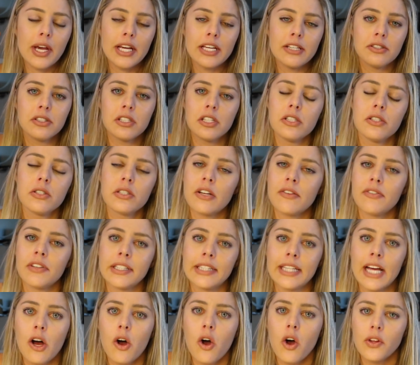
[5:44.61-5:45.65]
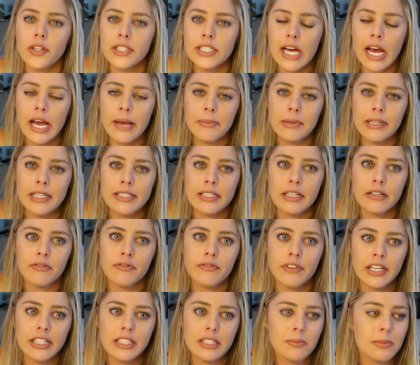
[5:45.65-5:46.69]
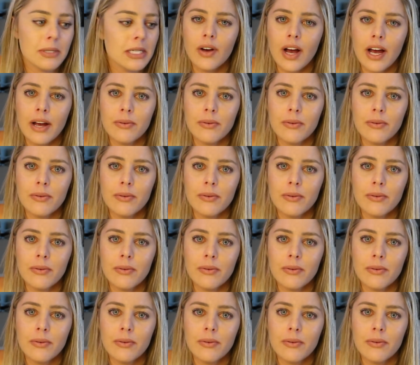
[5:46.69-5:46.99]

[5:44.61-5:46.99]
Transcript: I used to do stuff like that all the time and it didn't faze me.